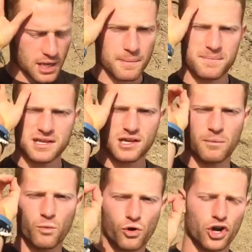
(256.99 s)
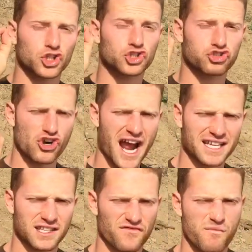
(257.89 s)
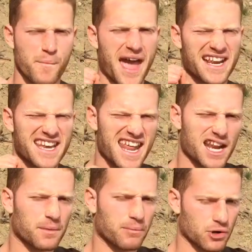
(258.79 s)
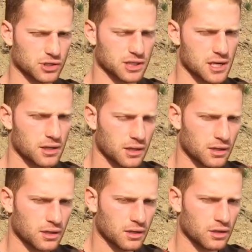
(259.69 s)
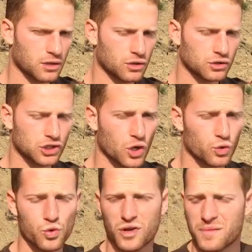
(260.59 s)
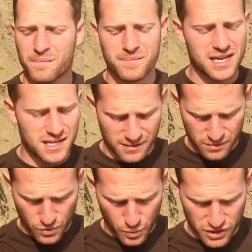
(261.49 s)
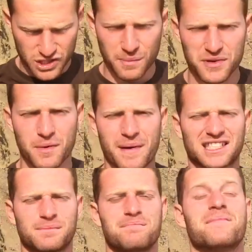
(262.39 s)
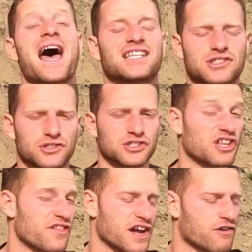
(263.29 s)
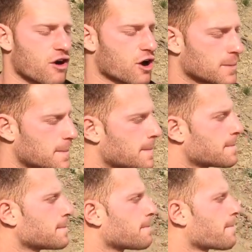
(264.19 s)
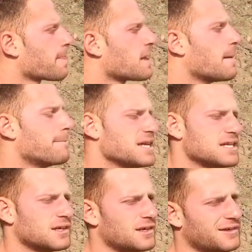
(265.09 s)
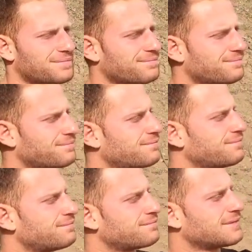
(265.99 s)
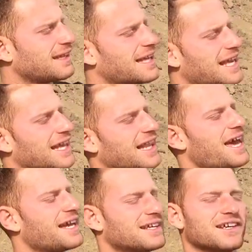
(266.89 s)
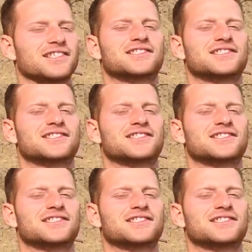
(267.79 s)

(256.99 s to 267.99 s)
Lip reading: and be a more attractive, magnetic person so you can meet with some of the best masters there are and be, like LA, a